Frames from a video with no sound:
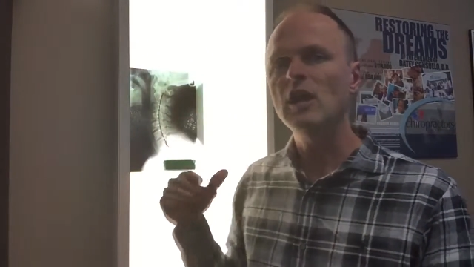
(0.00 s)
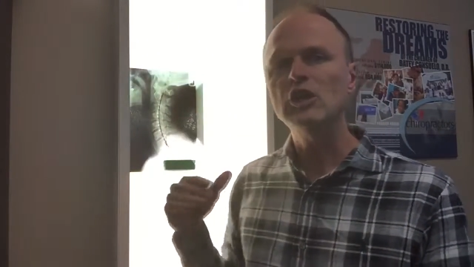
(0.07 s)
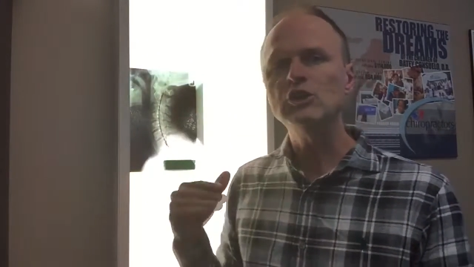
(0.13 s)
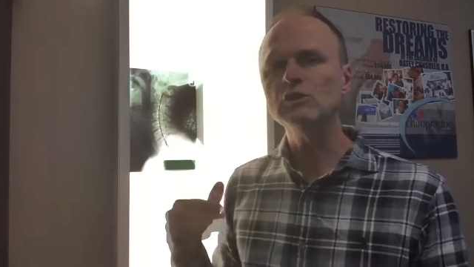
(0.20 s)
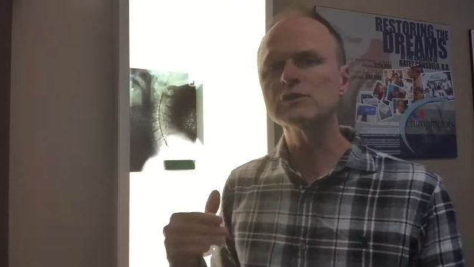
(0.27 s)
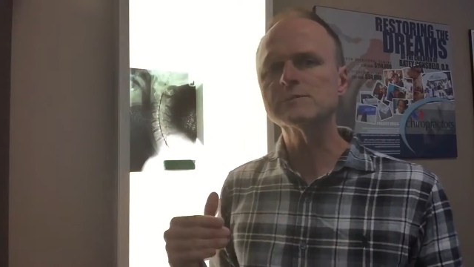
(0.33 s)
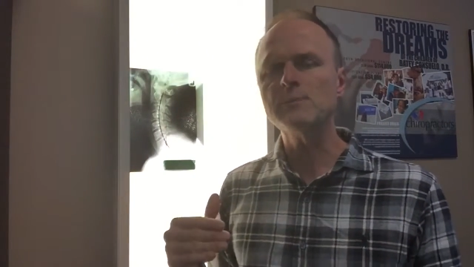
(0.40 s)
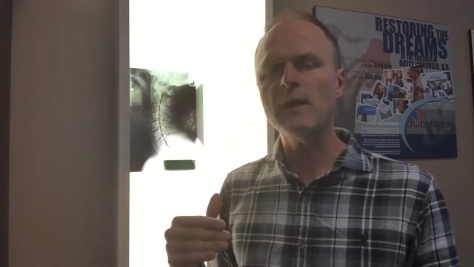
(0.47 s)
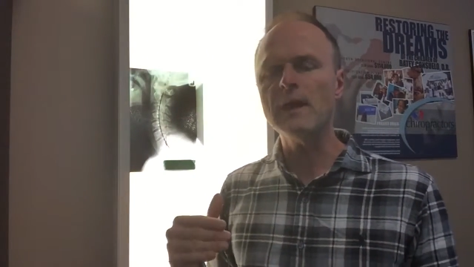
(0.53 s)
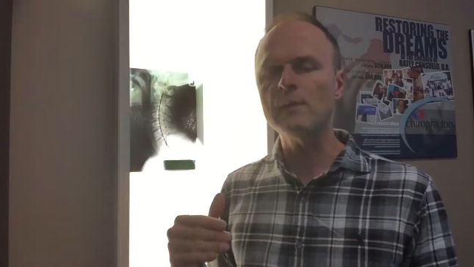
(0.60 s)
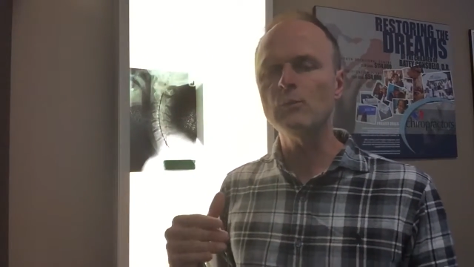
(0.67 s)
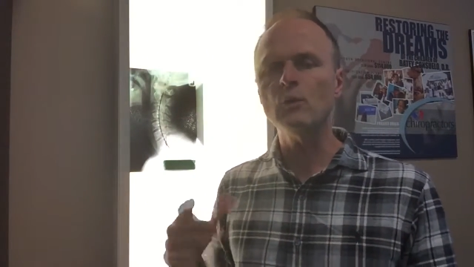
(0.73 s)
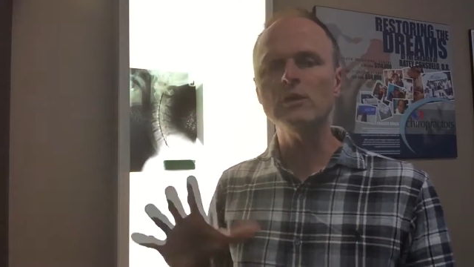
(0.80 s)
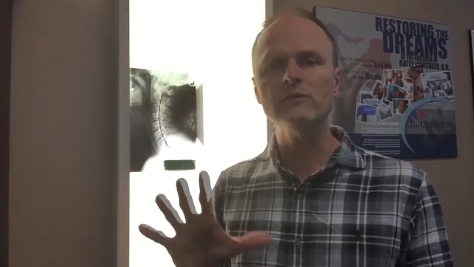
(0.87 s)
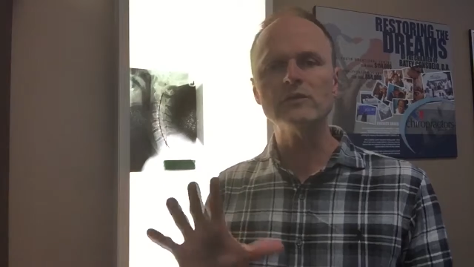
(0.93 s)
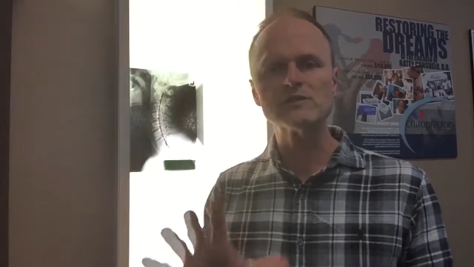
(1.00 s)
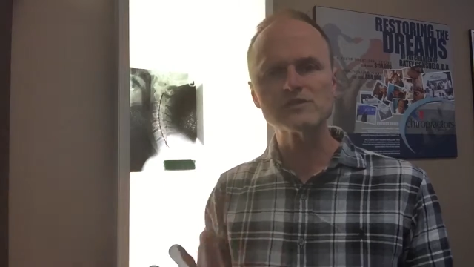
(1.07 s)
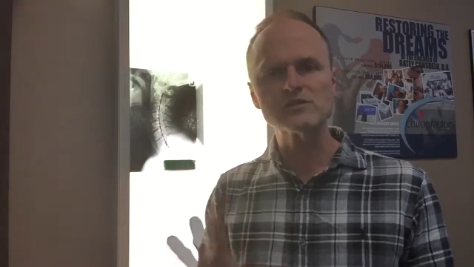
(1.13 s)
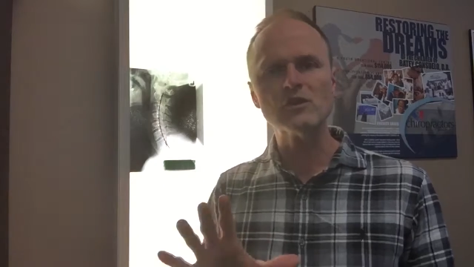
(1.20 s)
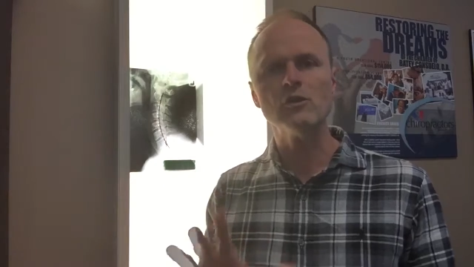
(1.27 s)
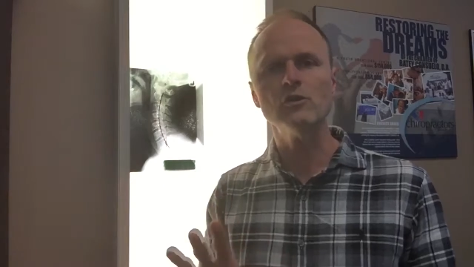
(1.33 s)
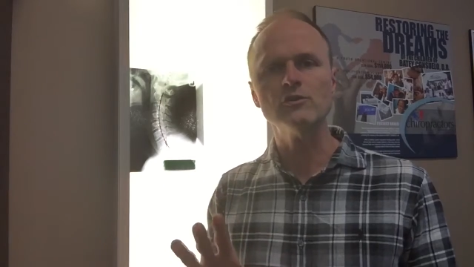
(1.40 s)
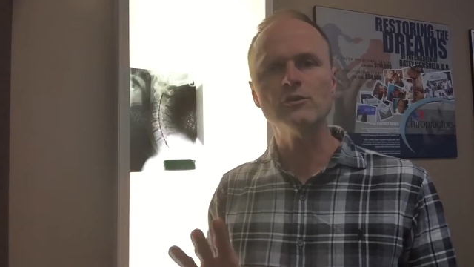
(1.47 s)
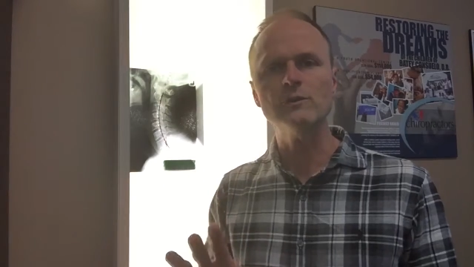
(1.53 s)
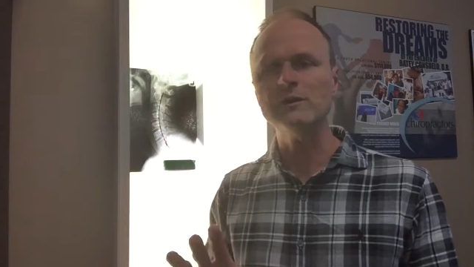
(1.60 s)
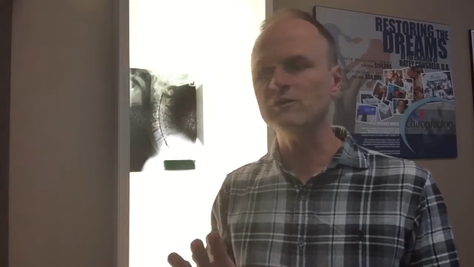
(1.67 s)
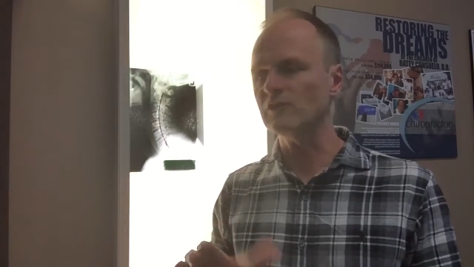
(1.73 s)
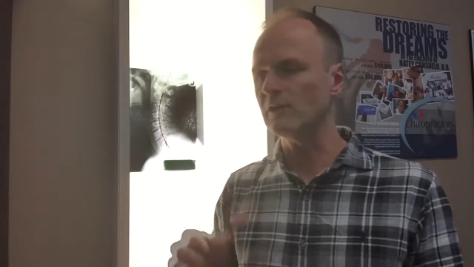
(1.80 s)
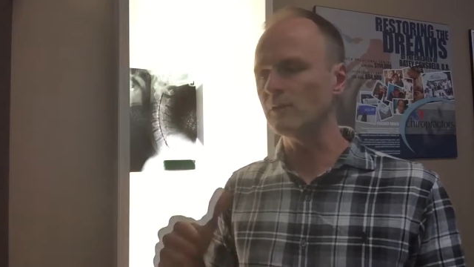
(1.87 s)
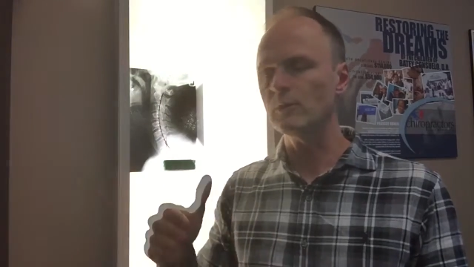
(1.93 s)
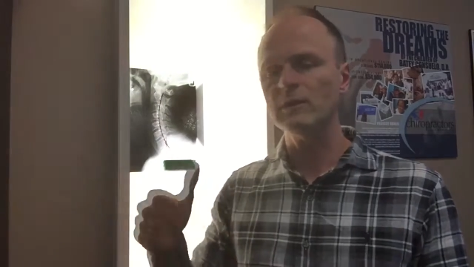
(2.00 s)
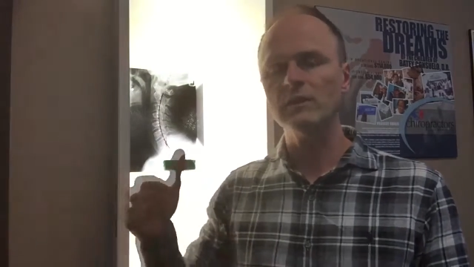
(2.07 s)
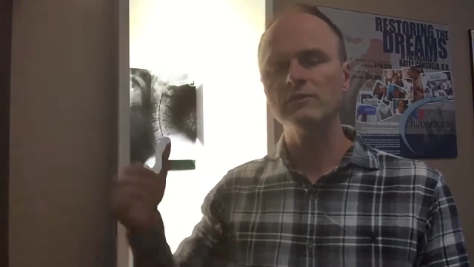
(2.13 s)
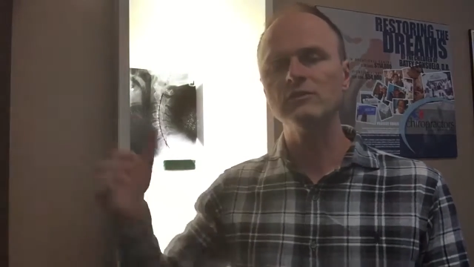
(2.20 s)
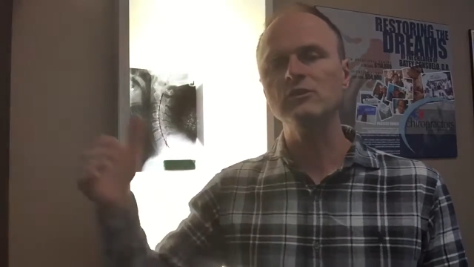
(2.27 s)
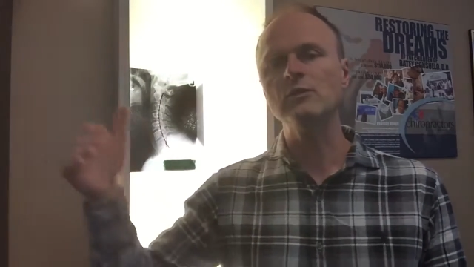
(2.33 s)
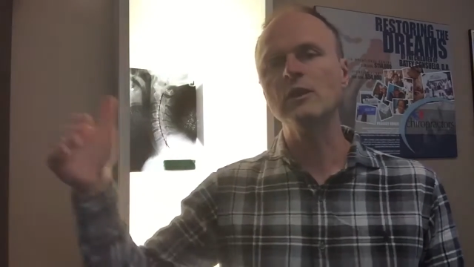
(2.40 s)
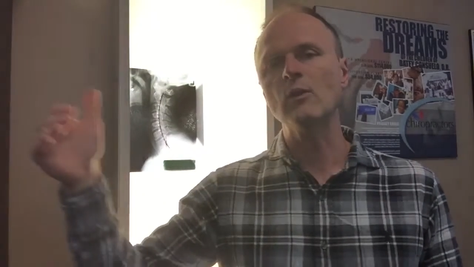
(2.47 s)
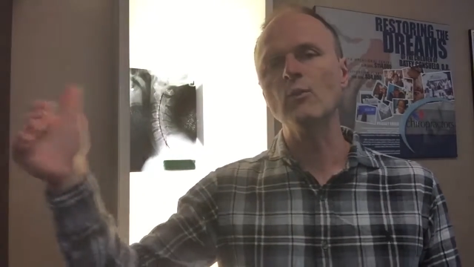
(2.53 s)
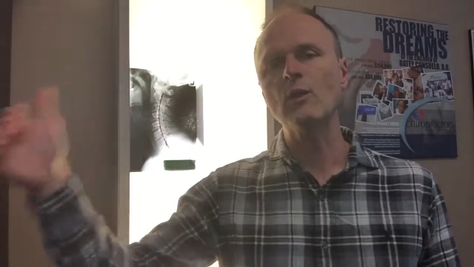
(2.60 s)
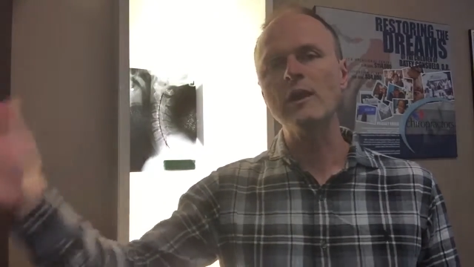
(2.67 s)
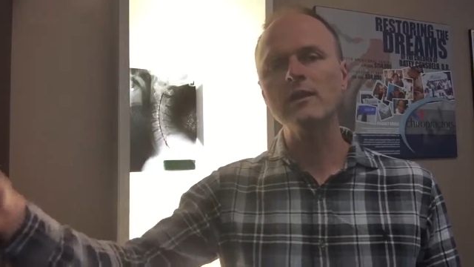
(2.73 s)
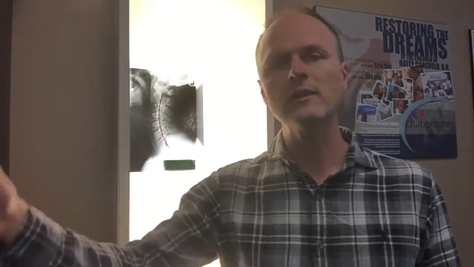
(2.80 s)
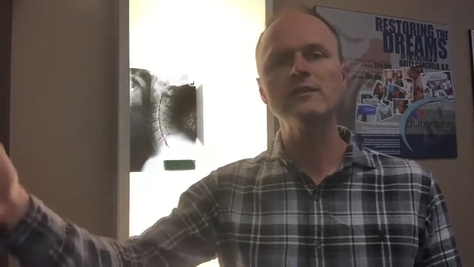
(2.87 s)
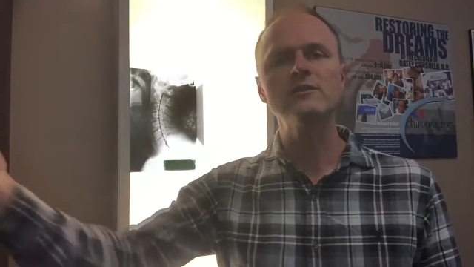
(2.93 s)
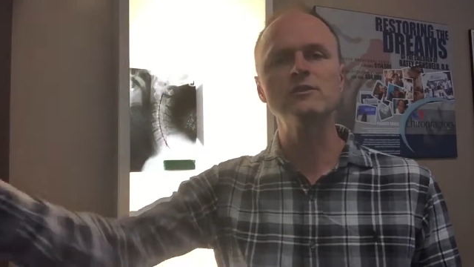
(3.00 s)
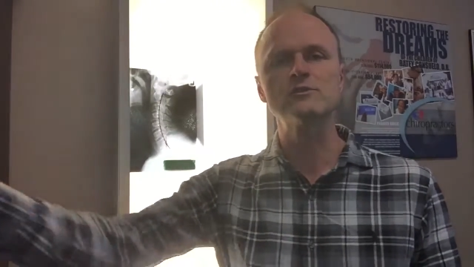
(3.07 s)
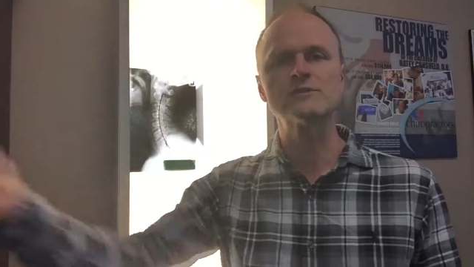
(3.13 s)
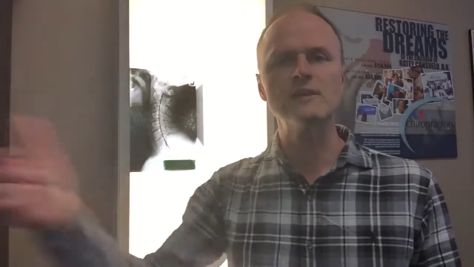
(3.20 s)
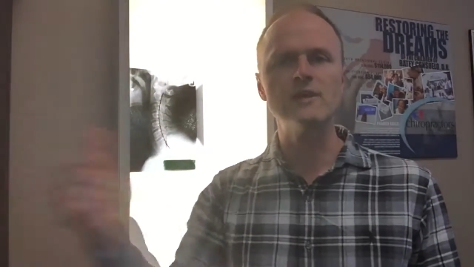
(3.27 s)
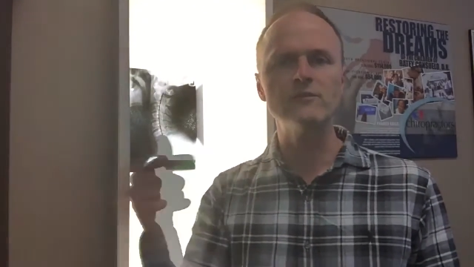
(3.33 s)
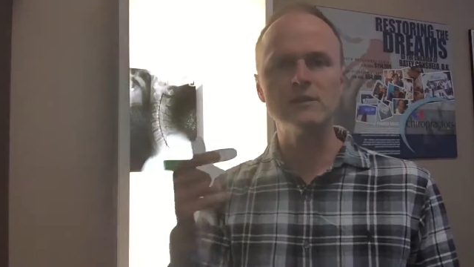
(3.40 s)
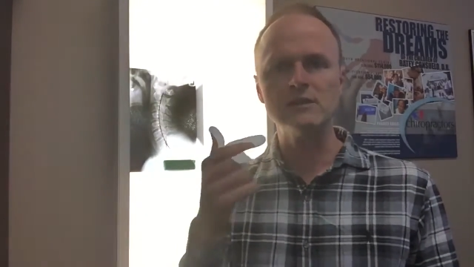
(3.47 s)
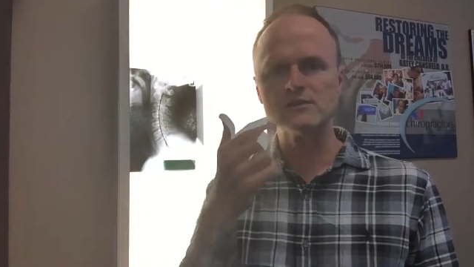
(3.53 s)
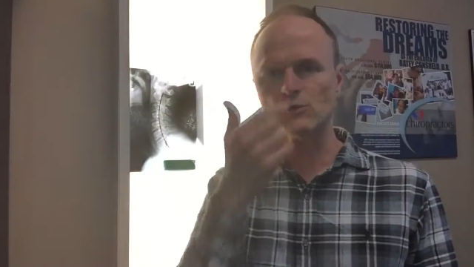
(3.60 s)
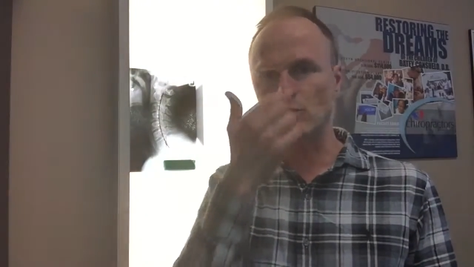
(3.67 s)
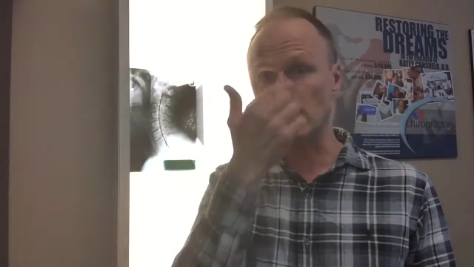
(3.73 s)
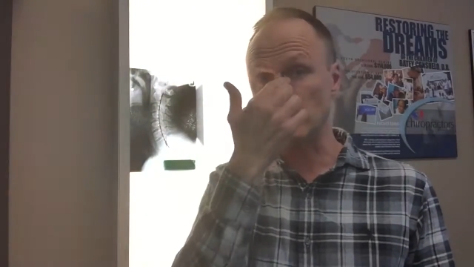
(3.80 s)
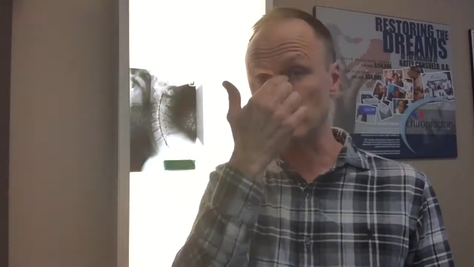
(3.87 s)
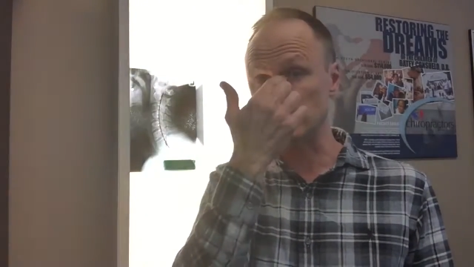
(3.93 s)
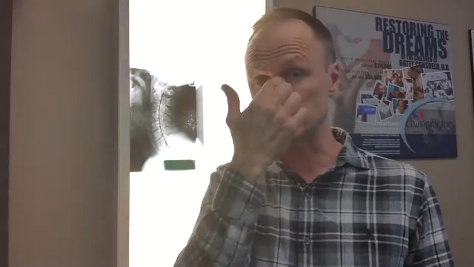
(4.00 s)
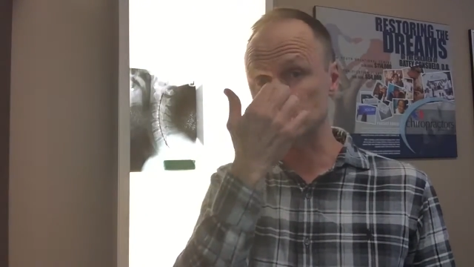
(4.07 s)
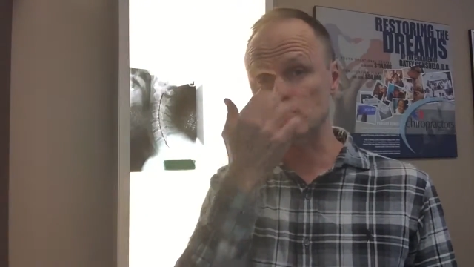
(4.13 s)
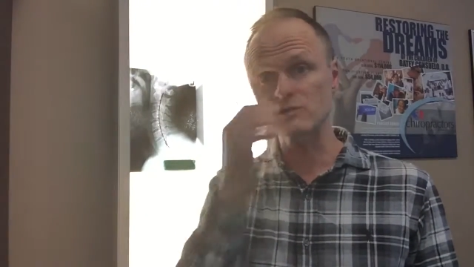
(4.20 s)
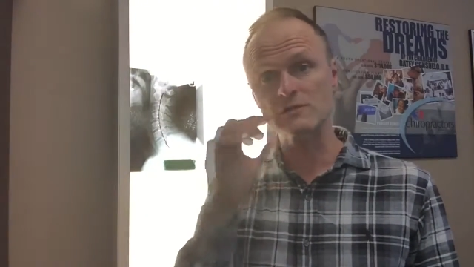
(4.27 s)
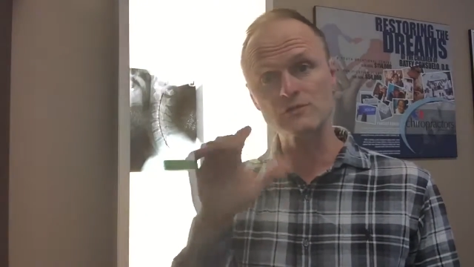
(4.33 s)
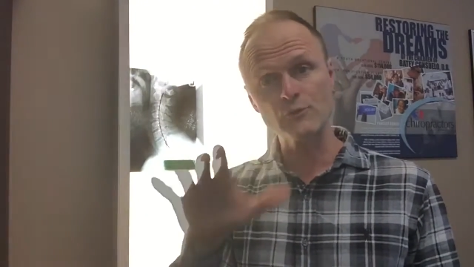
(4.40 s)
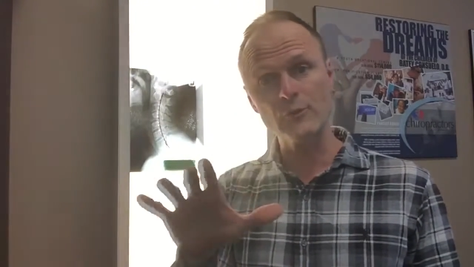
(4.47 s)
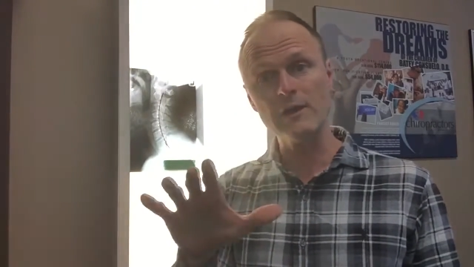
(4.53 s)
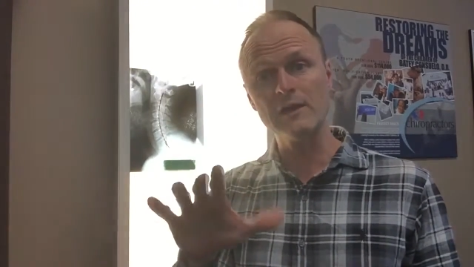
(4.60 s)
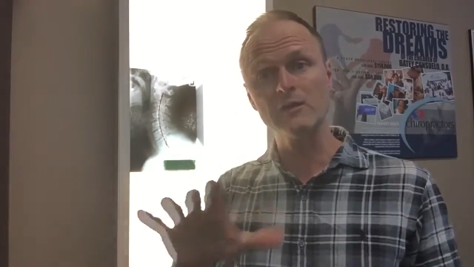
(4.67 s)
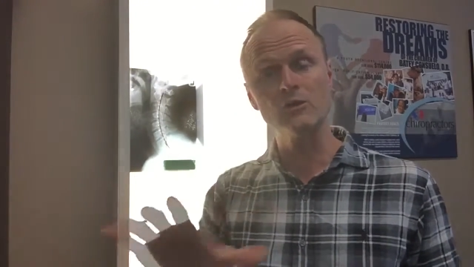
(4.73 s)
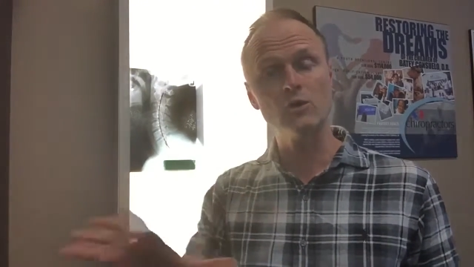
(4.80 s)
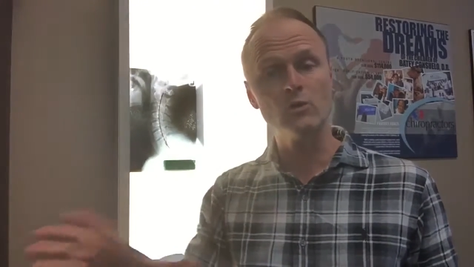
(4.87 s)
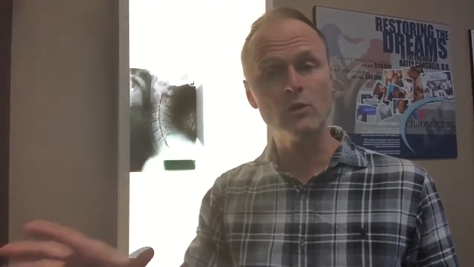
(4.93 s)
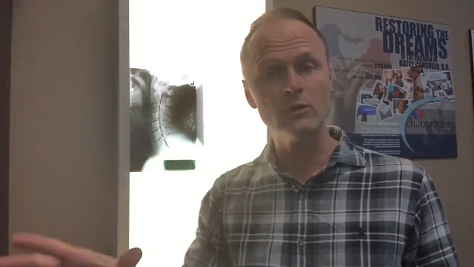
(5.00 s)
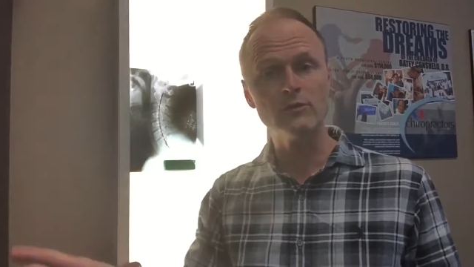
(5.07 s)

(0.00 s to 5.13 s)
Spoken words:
your spine won't even start to degenerate until you get well into your 70s or 80s, which is great. No